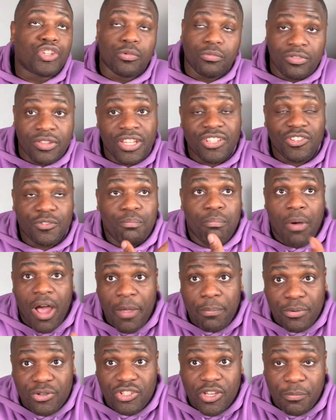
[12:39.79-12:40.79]
this is my
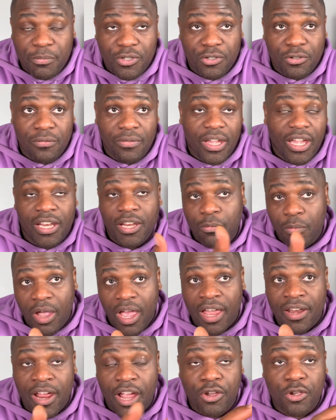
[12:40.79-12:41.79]
perception of it anyway,
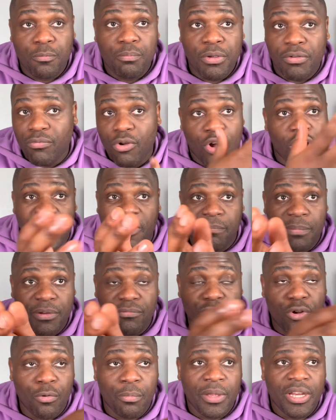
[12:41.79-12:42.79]
and I could be wrong, I've been
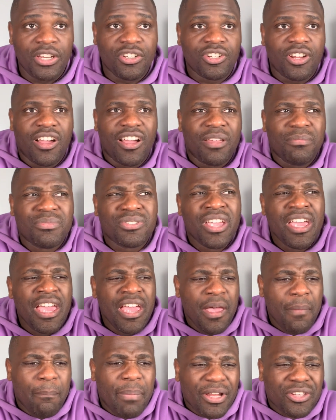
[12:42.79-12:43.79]
wrong many times,
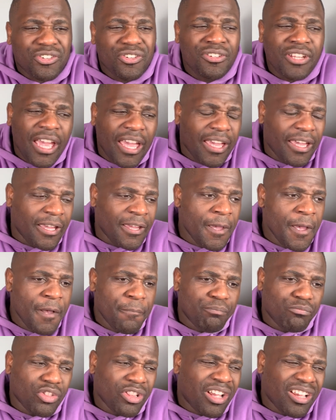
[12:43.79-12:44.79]
but today,
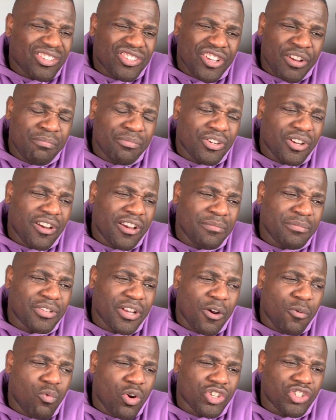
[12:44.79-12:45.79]
like, sometimes
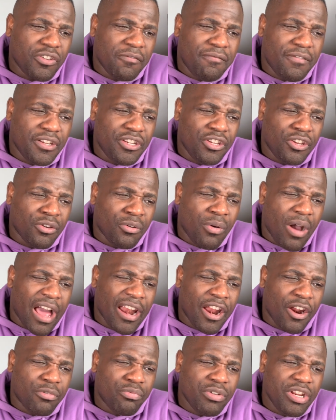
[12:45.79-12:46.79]
I'll watch a video
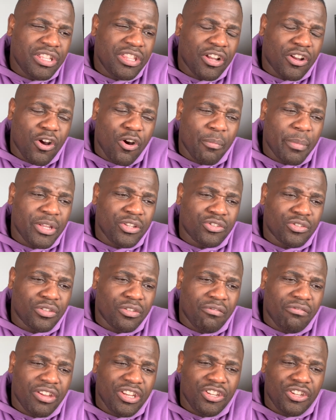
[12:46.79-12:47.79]
and I'll read the comments on
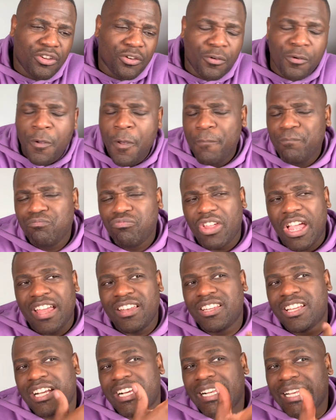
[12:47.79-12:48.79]
the video,
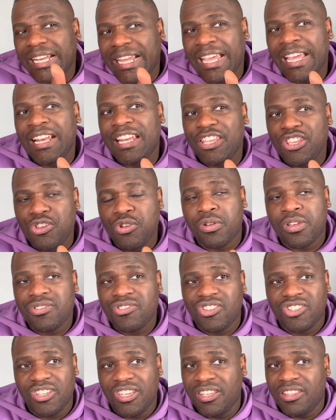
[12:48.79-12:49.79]
and clearly you can
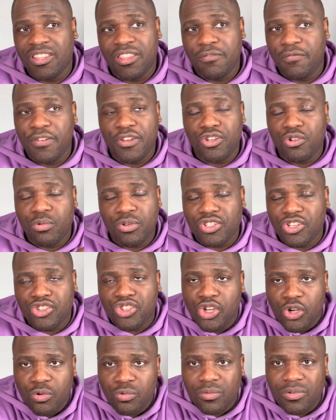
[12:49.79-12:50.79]
see that the video is a
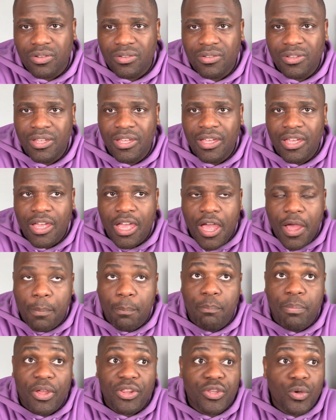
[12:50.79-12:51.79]
joke,
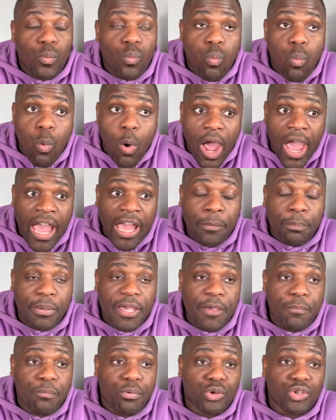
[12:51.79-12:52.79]
but the way
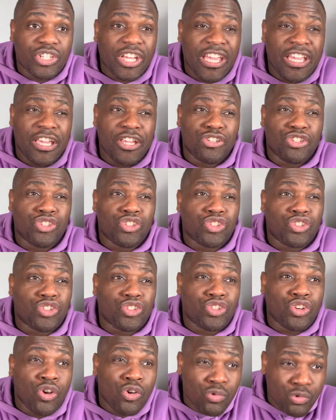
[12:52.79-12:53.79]
people take it
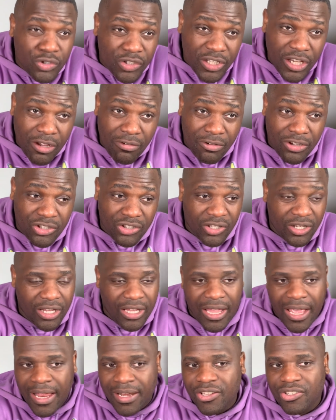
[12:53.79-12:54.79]
so seriously,
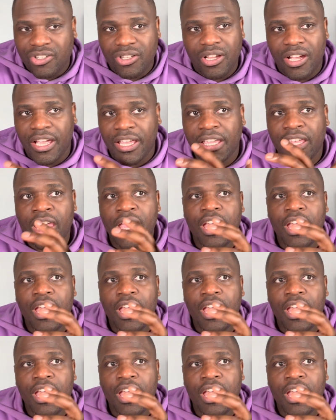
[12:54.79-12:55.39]
and it's like,